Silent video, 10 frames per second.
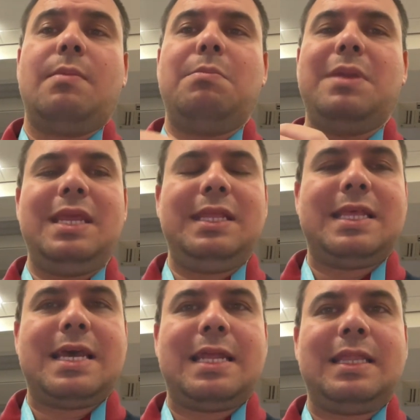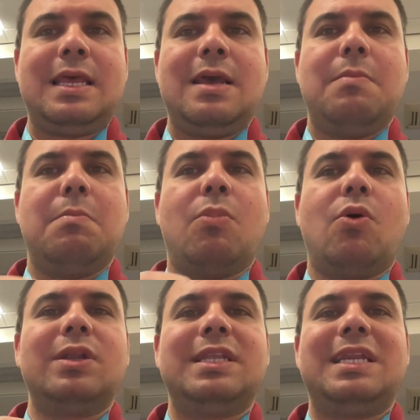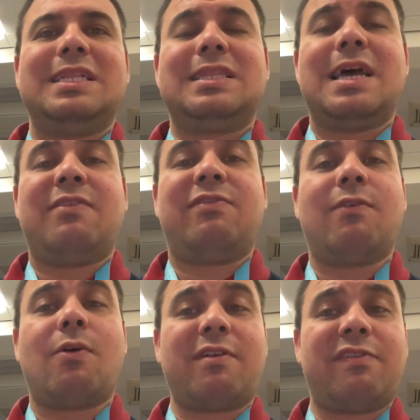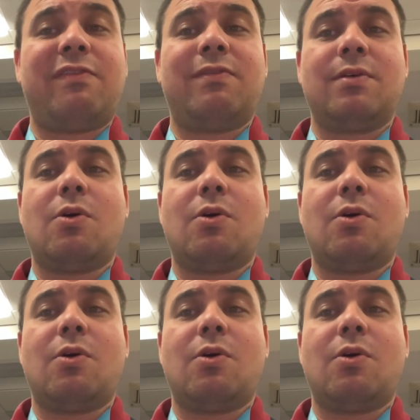meaning that more than a fourth